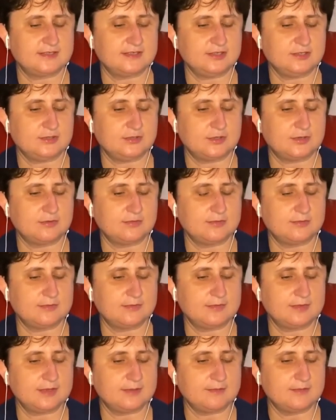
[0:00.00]
you know,
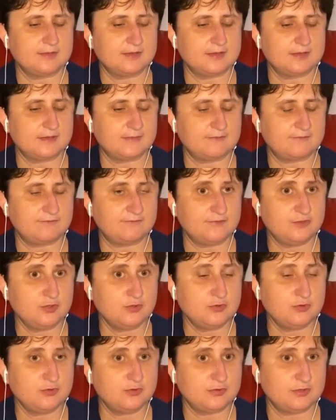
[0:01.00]

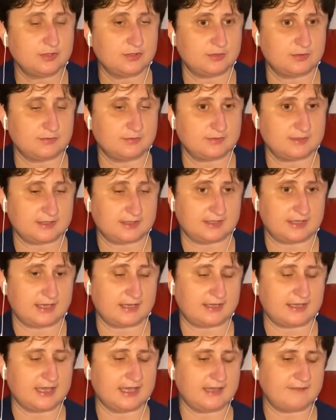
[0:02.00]
few, you know,
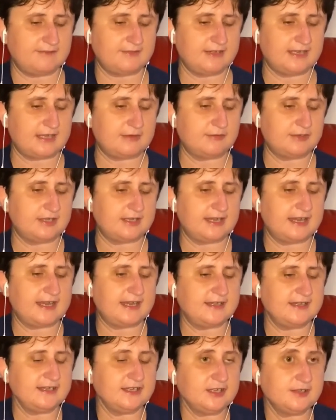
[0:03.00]
like half an hour
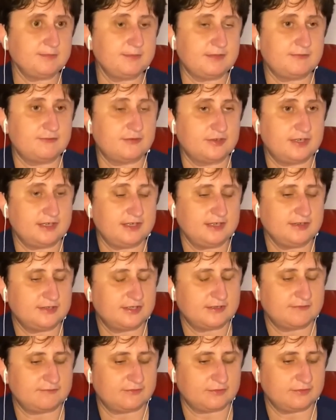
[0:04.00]
earlier before an
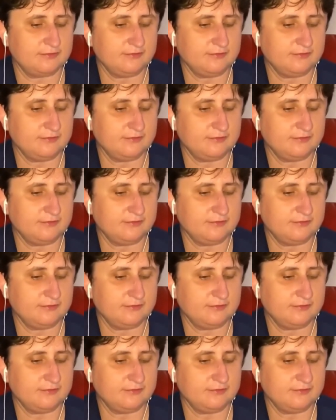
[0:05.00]
interview.